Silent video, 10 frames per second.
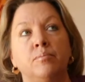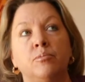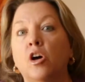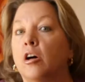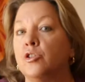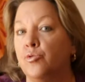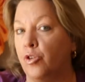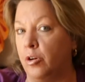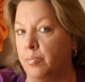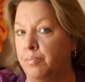talks
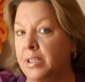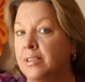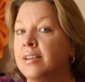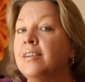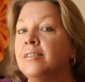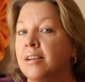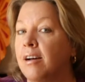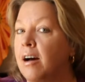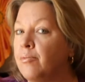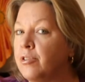for business and
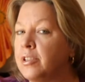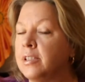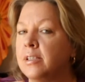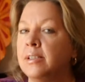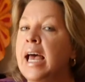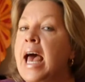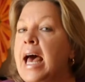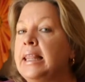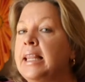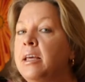conferences,
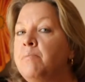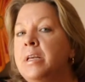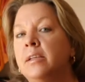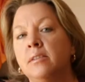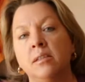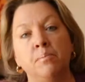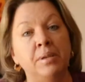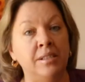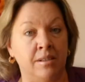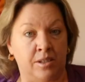and led me into the
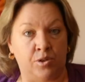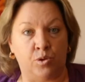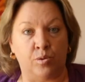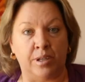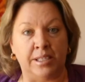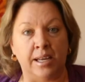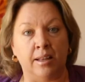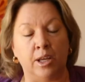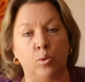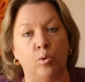business
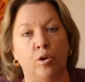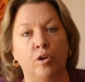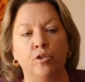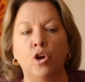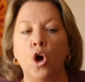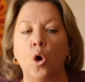storytelling world,